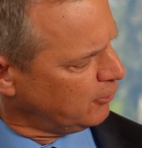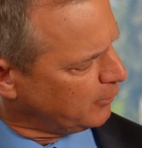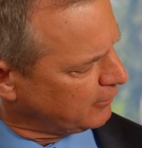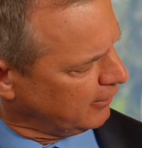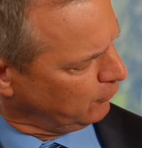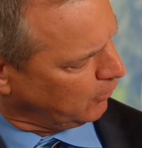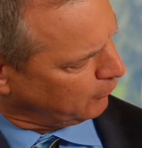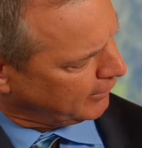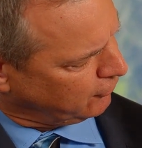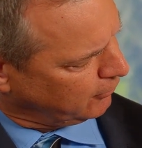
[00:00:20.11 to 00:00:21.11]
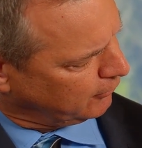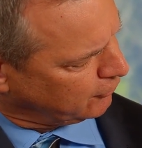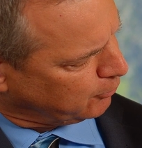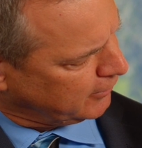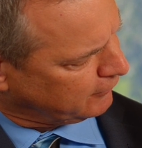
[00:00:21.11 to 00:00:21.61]
but then what we do
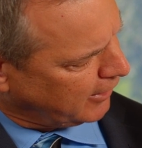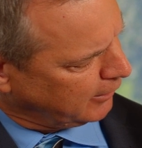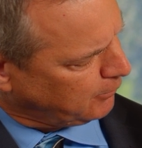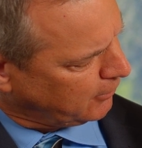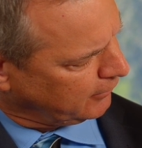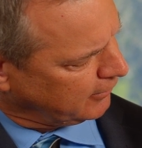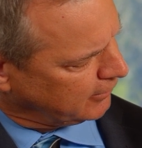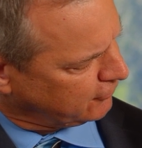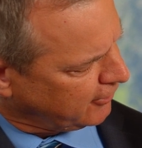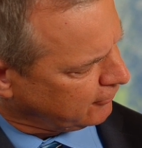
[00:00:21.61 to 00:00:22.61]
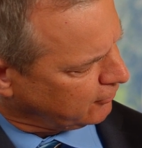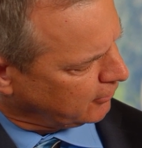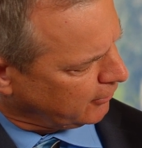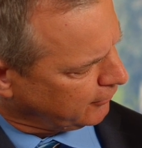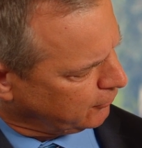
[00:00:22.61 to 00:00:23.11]
is we divide part of the
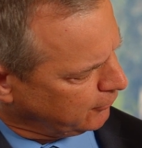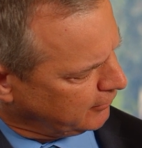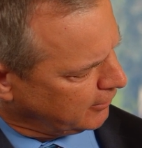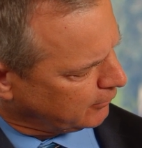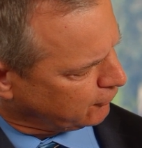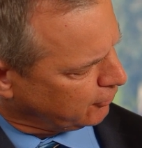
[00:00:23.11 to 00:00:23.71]
intestine called the duodenum.